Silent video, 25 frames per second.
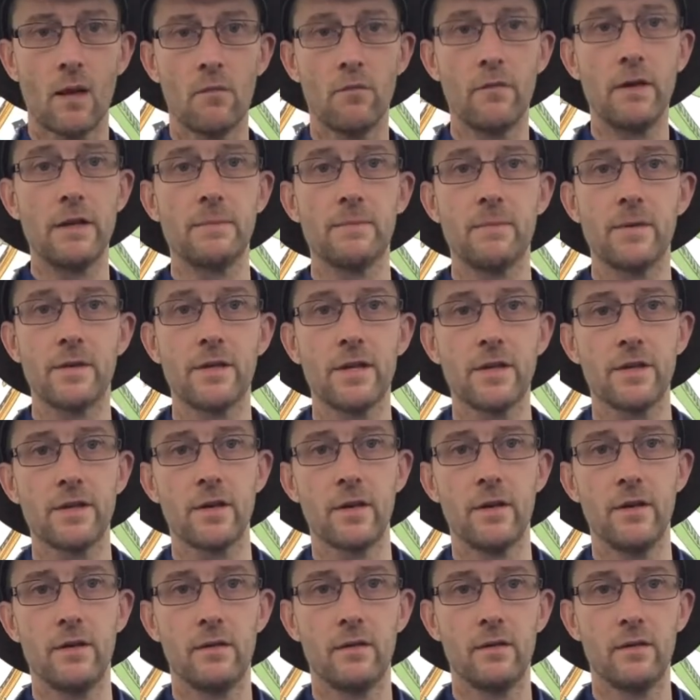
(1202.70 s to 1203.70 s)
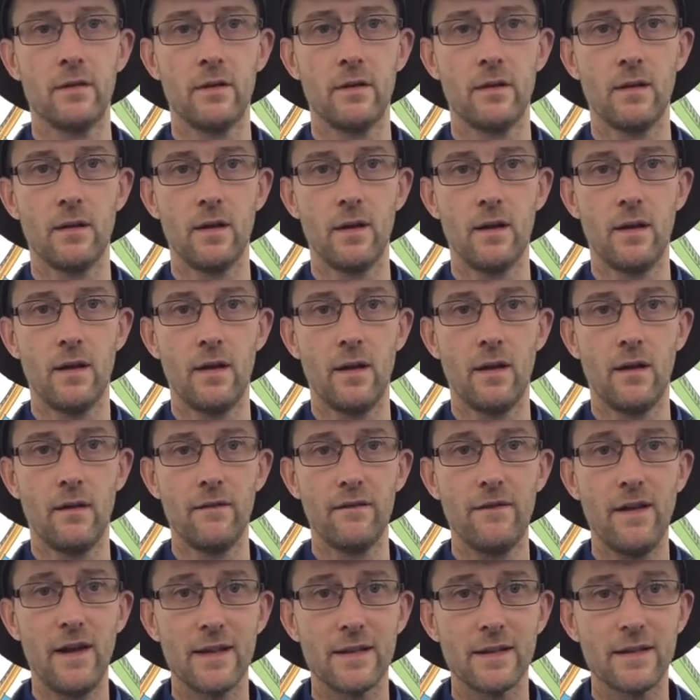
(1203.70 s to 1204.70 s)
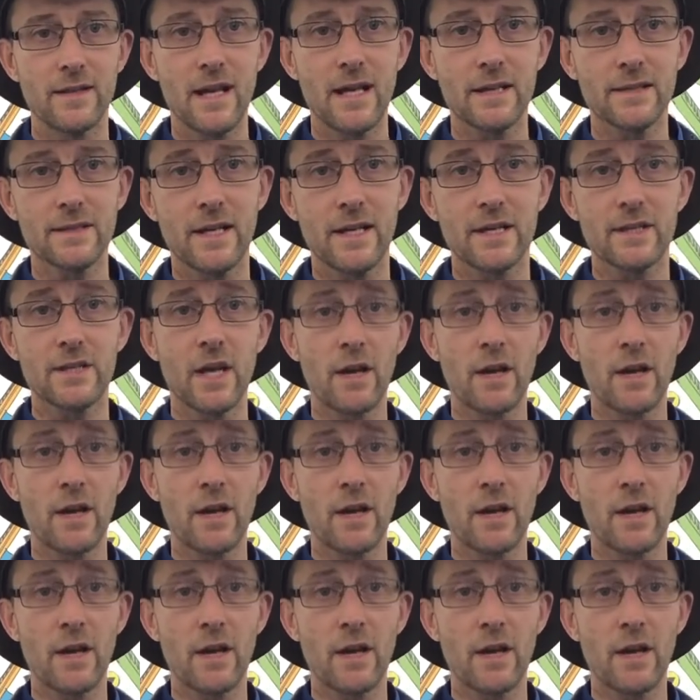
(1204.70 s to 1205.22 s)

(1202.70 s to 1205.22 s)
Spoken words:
Best position. Fantastic.